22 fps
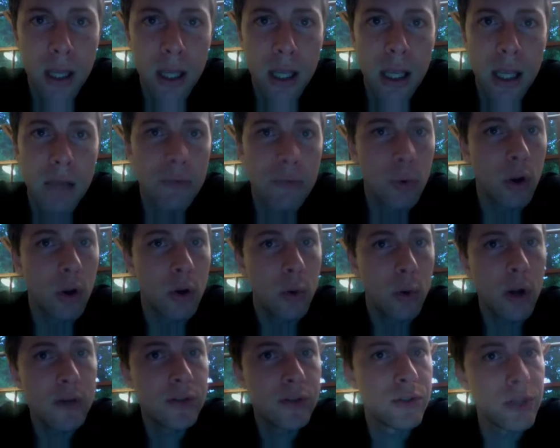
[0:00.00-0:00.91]
If you want
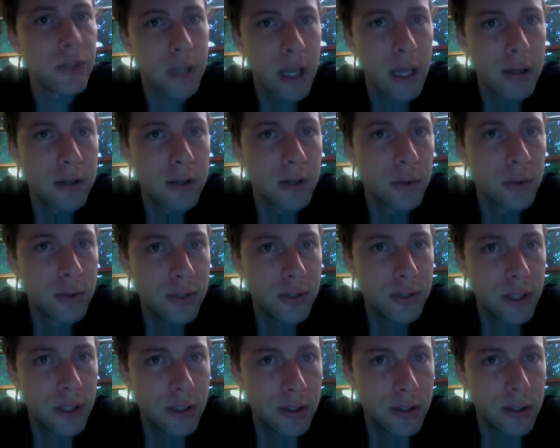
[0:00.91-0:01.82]
questions on how to do it
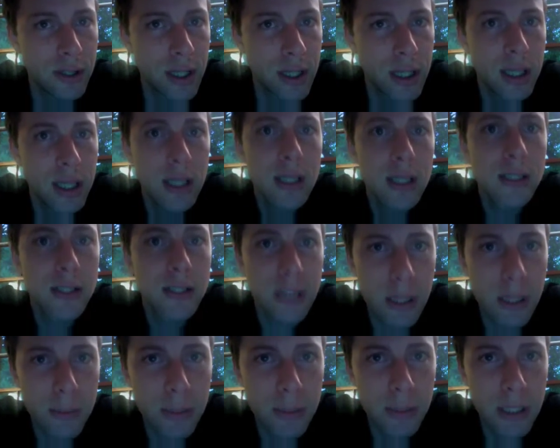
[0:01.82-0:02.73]
digitally,
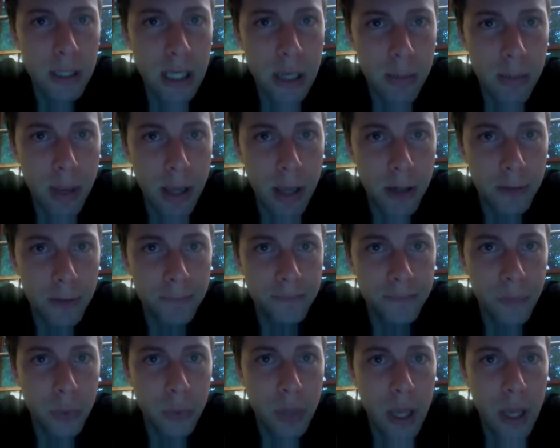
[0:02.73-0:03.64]
send me an email,
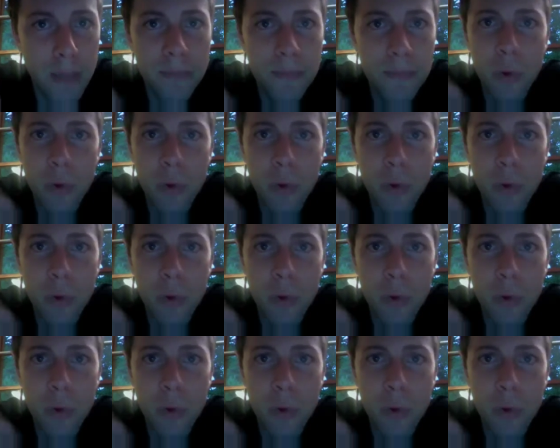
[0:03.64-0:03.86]
okay?